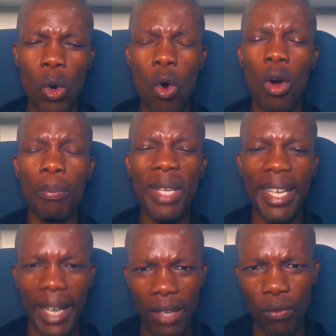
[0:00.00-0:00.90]
or be
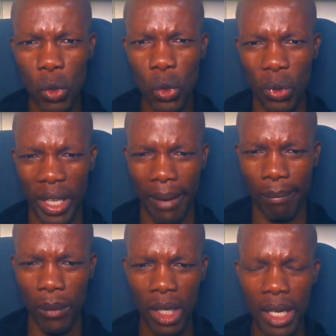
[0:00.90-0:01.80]
grateful to
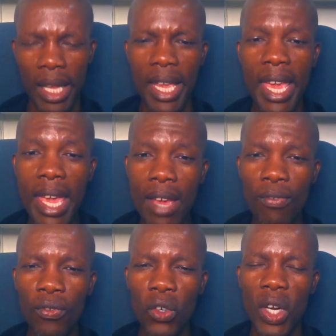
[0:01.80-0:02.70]
them
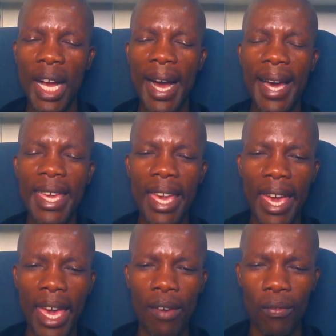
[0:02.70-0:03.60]
if I
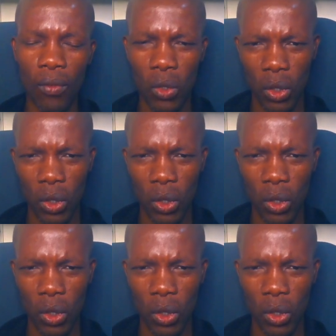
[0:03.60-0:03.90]
have